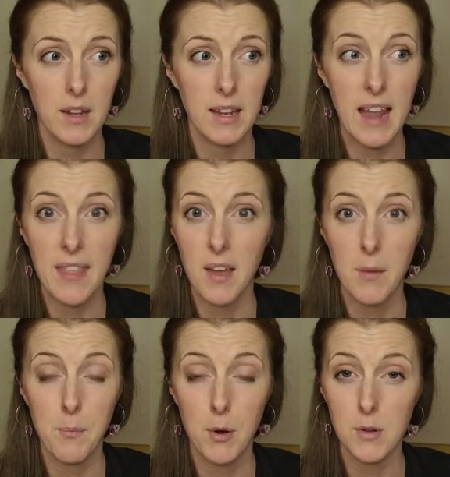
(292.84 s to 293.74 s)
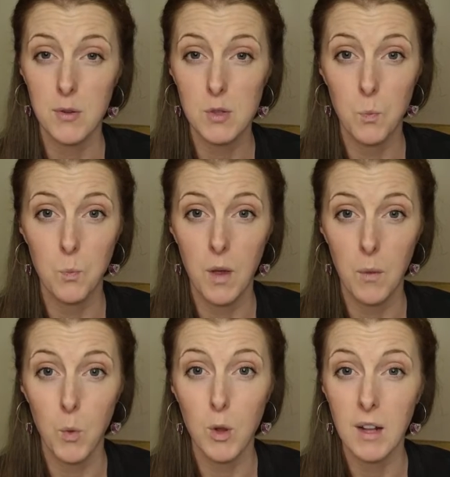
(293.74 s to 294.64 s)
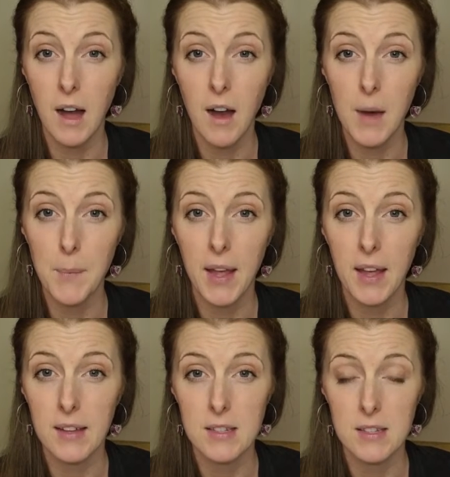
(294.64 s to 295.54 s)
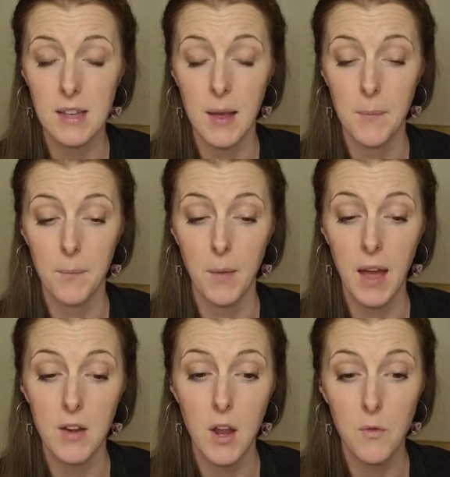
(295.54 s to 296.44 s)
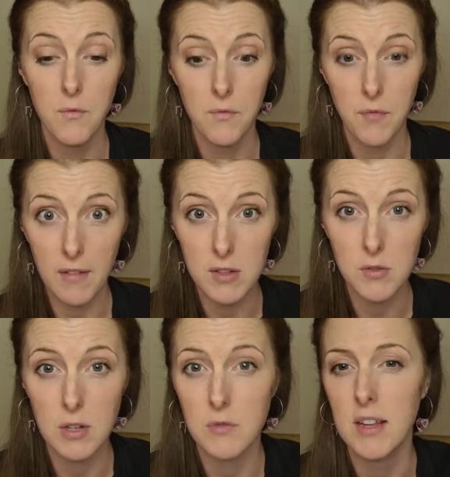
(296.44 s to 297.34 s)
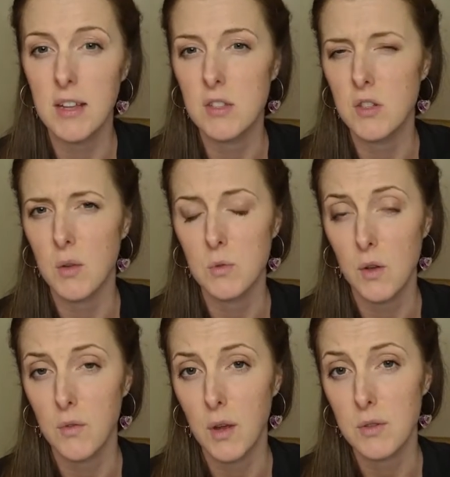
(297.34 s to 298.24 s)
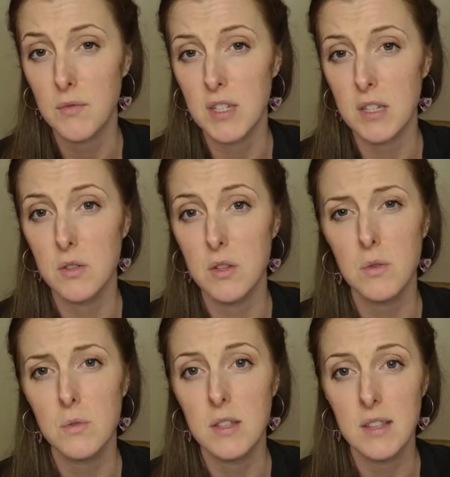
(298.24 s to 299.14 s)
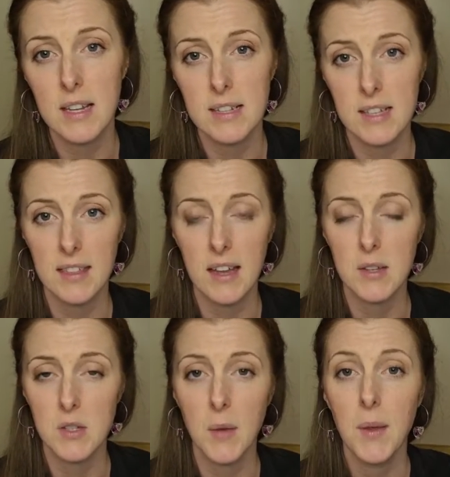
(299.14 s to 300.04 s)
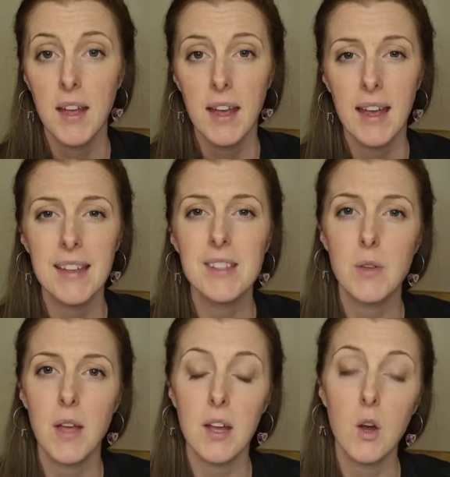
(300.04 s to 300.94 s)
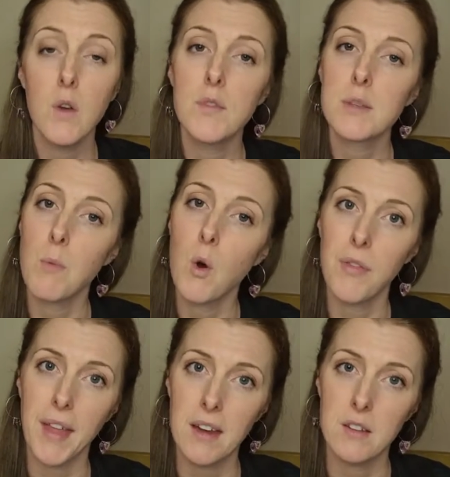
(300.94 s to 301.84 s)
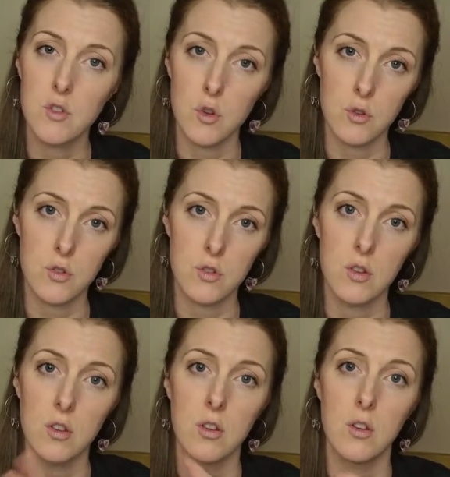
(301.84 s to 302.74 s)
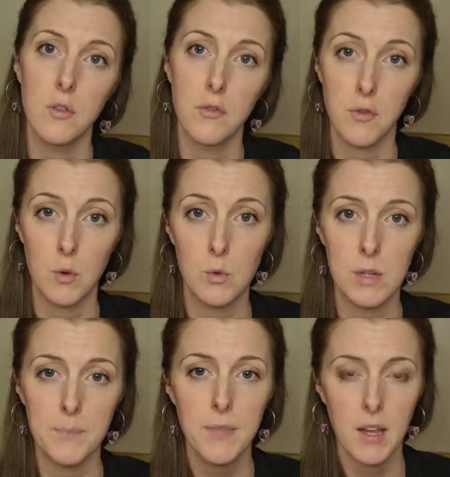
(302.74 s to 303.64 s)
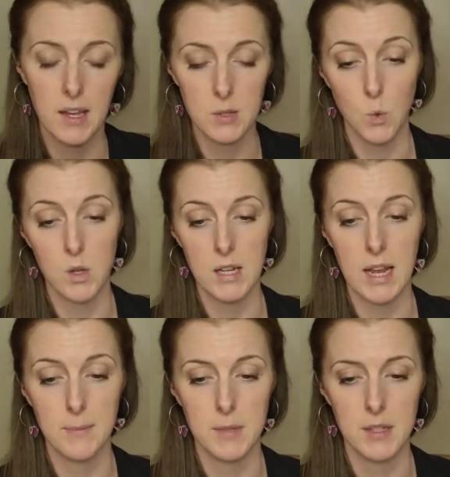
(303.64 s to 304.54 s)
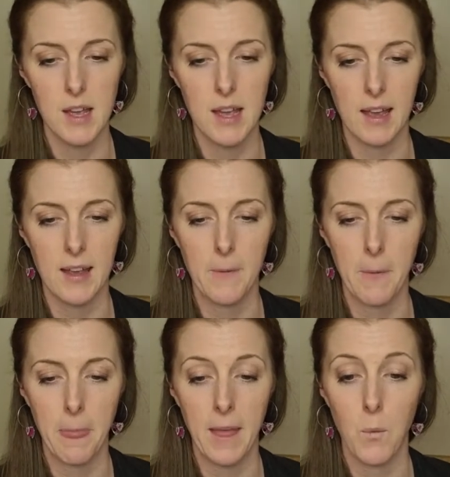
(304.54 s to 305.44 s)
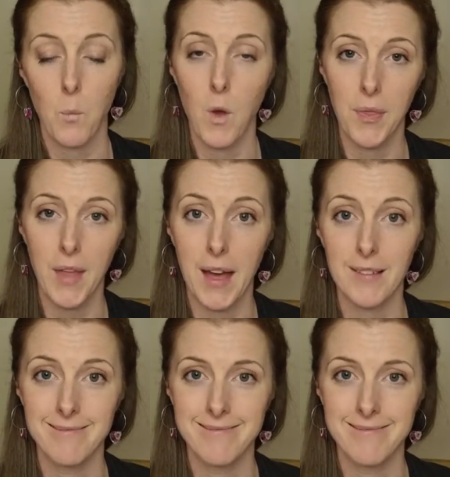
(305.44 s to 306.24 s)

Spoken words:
leather products, wool carpets. I know very strict vegans don't sort of go to visit zoos and things like that. So it covers more than just food is what I am saying, and what that